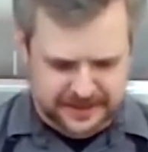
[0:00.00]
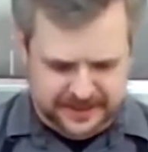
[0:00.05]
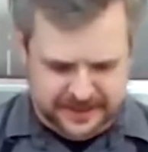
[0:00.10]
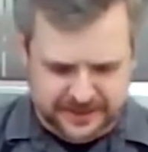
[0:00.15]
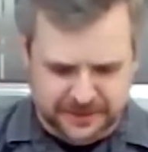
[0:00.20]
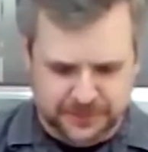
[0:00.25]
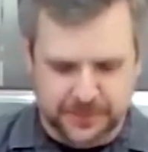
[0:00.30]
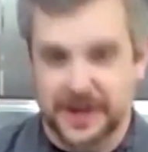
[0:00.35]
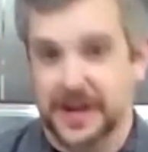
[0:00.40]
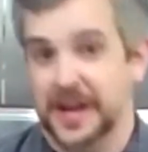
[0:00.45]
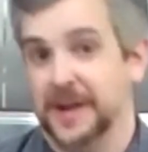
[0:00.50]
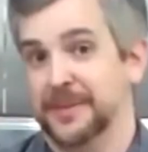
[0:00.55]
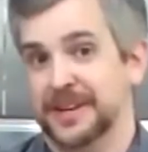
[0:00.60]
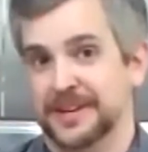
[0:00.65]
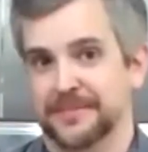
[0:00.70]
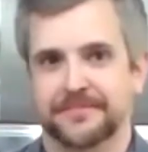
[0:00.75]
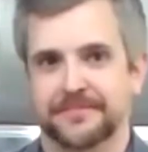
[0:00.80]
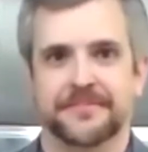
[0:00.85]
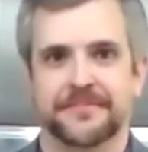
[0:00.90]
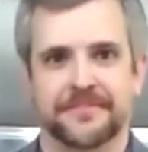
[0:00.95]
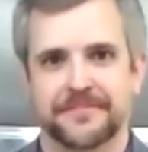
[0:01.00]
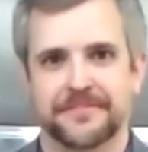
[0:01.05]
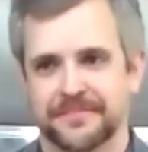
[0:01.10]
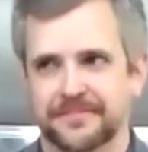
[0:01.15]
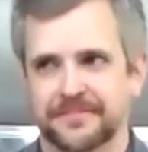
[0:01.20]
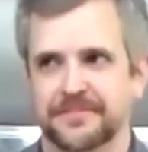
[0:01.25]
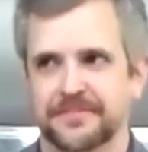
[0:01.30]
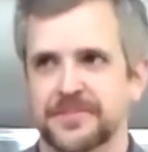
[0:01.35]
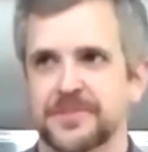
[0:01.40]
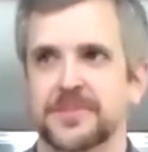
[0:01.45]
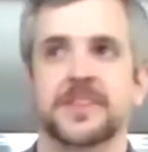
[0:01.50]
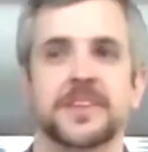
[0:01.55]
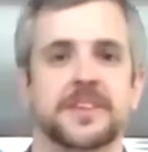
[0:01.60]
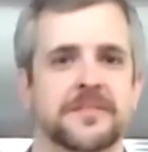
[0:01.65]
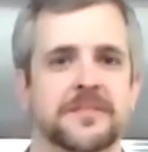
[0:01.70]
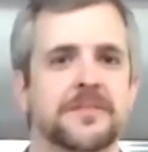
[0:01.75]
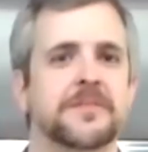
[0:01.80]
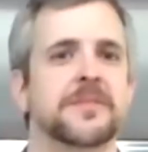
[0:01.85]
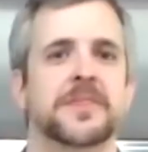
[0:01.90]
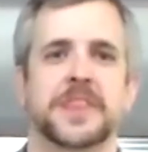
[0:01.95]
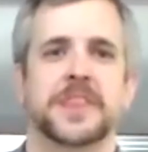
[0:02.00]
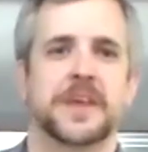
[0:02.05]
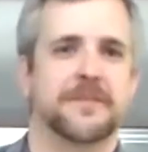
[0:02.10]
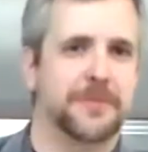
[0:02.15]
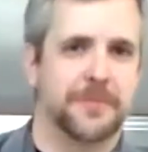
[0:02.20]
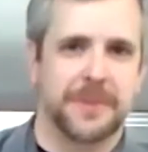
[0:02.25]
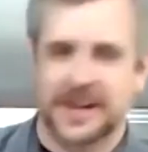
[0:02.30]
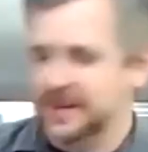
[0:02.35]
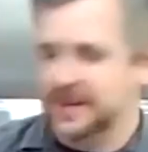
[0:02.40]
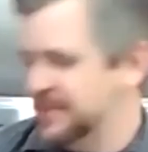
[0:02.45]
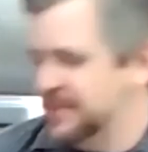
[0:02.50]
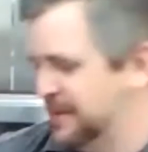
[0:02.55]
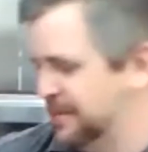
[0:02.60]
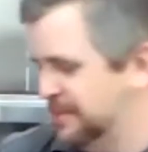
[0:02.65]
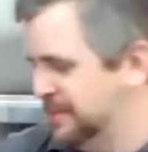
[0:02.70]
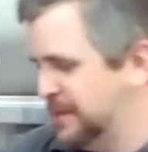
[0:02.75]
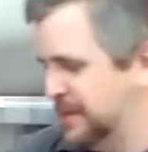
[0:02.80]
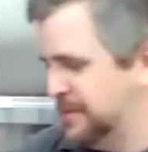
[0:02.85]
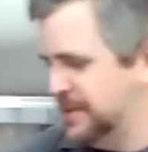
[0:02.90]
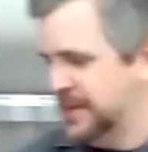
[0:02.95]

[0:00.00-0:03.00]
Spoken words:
Well, I mean, never mind. Maybe I